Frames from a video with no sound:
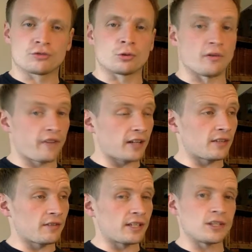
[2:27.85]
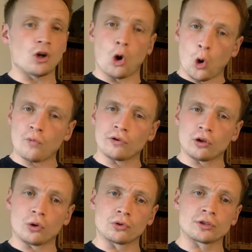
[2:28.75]
To effectively
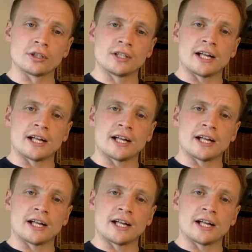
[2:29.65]
overload